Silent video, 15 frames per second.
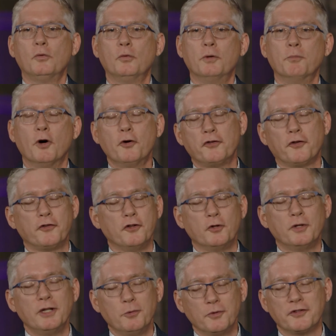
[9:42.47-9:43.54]
when Moses knew
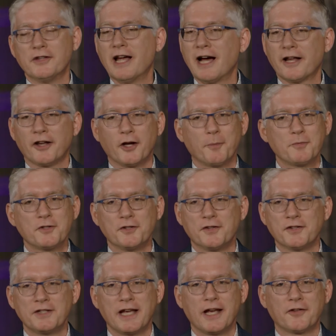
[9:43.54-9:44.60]
he was not up to
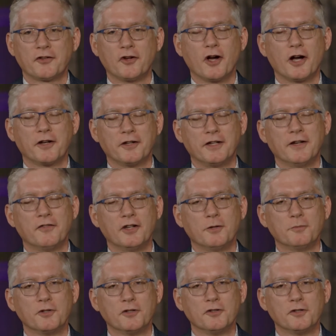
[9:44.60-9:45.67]
the task God had given
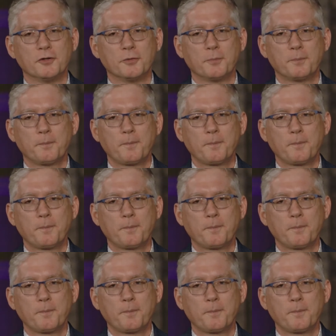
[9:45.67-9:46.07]
him to do.